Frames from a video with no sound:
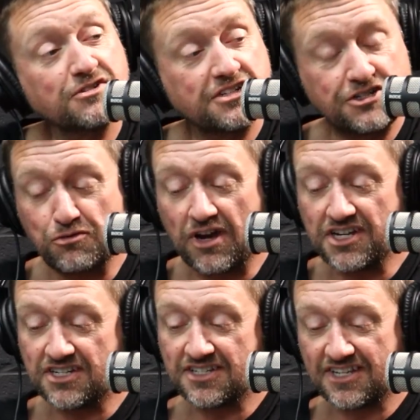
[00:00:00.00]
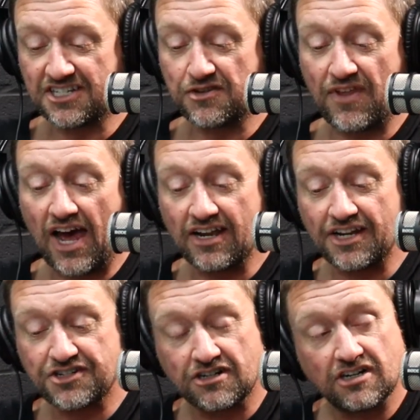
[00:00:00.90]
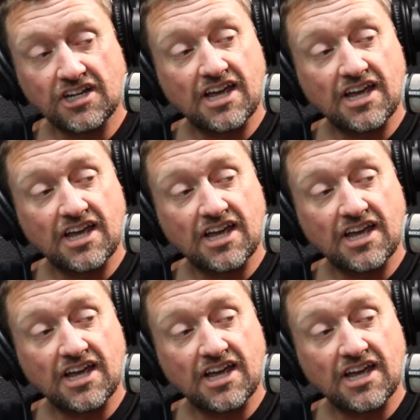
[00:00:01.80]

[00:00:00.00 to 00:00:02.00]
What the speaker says: situations, things of that nature.